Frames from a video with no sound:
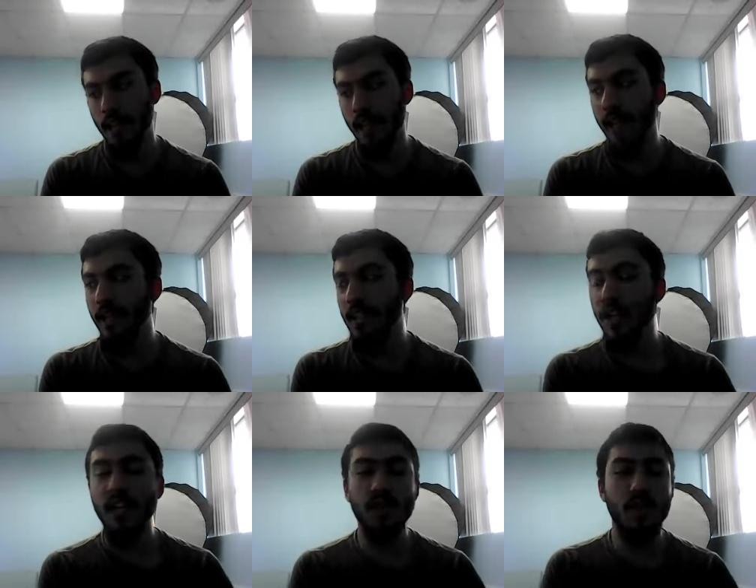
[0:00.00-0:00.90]
And the
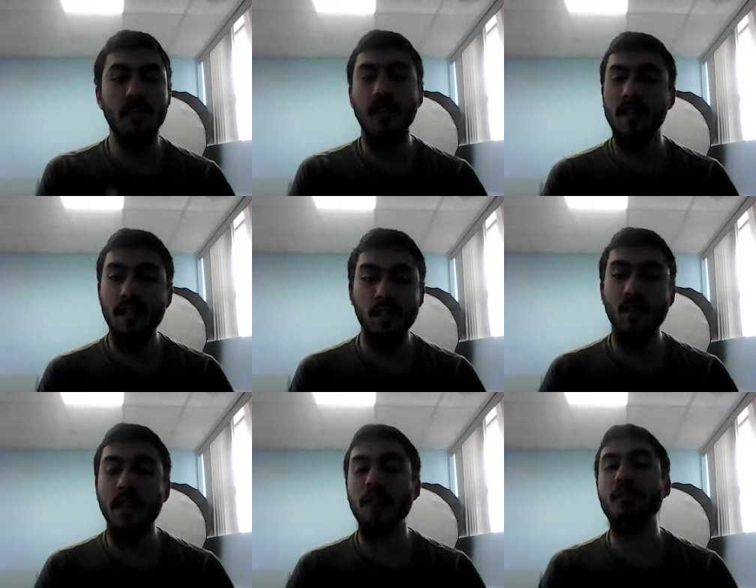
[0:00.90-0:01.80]
child, you could boss him
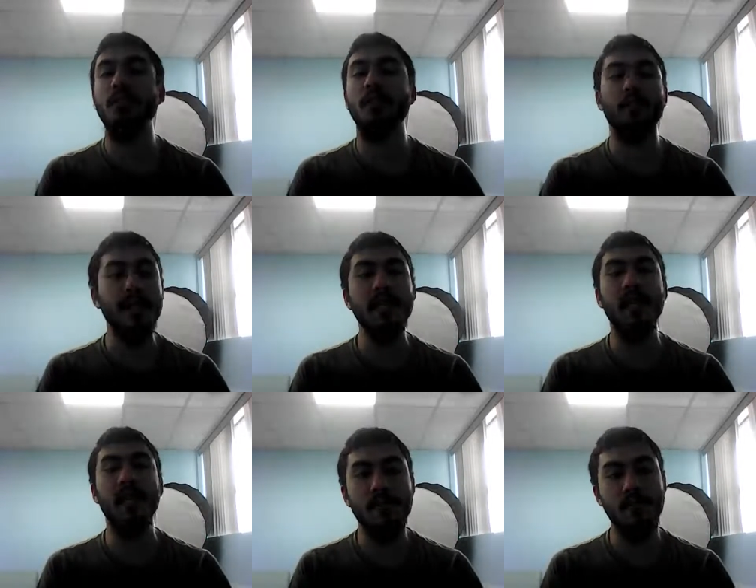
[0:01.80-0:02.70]
around, you could beat
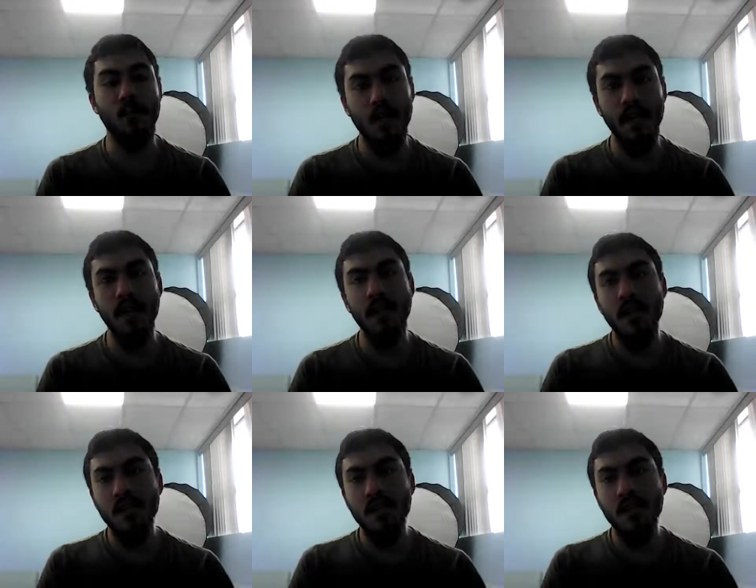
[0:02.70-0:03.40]
him if you wanted.